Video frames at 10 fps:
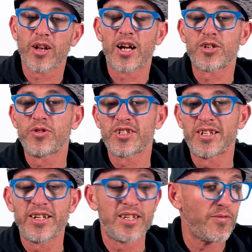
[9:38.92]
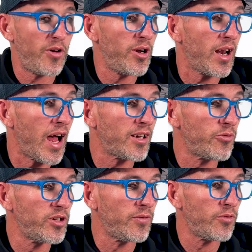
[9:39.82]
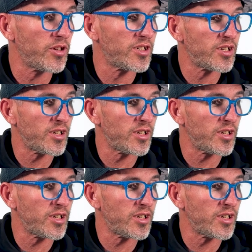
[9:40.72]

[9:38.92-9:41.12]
reel Salina is a very light reel for its